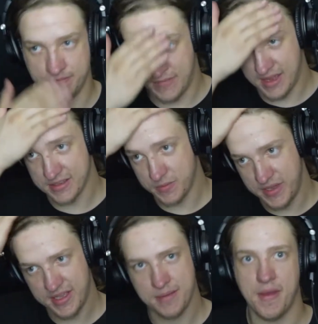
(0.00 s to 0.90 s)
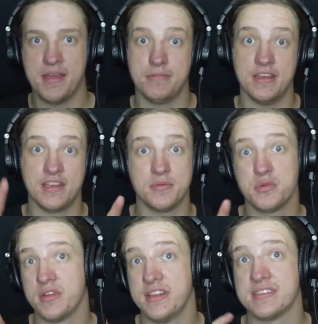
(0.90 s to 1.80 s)
Next week it might be a double
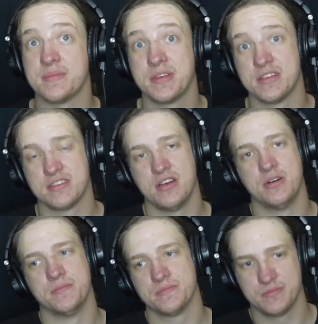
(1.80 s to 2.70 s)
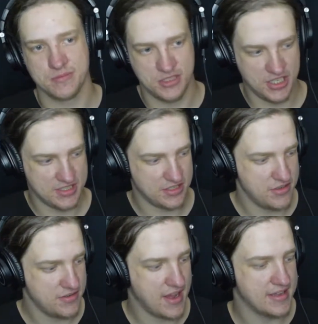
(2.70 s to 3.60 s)
release. So just so
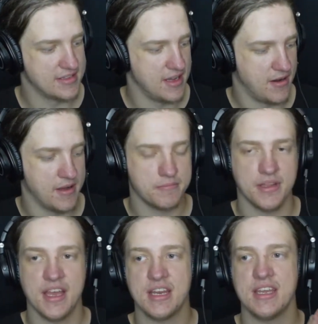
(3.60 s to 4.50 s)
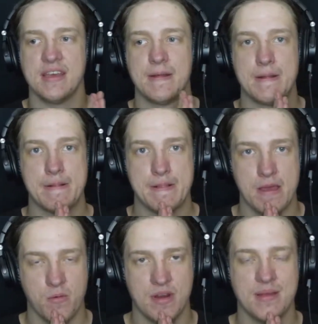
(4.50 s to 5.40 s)
you guys know, I'm planning,
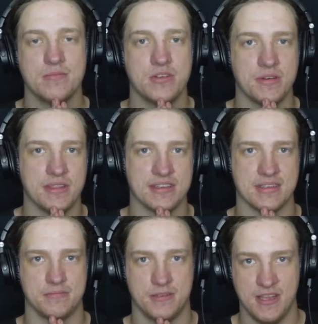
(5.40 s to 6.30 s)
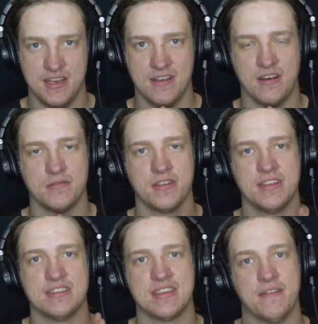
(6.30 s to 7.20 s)
when I'm doing this, I'm planning on
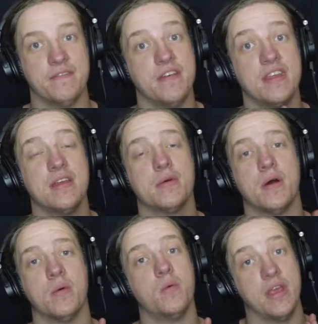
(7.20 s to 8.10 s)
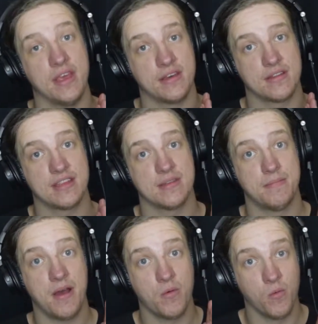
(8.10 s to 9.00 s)
releasing a video a week. That's
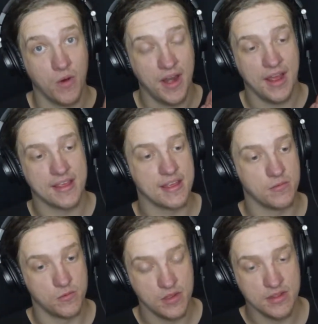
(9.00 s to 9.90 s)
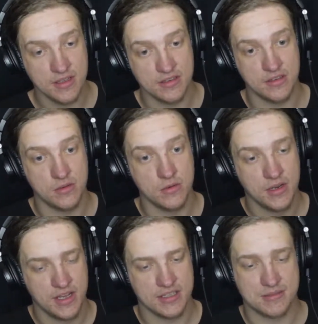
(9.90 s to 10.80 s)
about what I can really do,
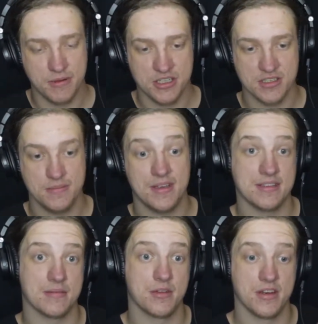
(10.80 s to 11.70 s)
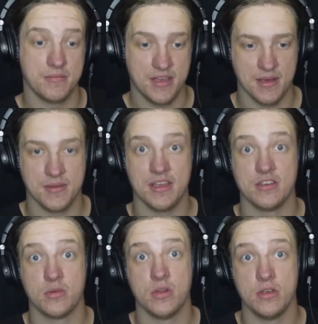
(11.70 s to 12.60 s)
especially because I'm going to be coming
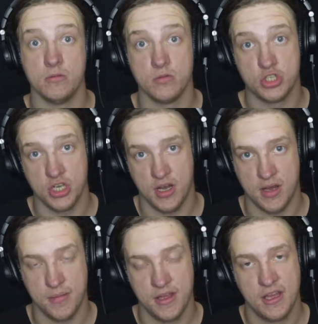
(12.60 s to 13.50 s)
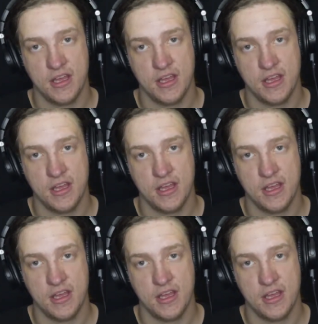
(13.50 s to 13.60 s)
into a new job.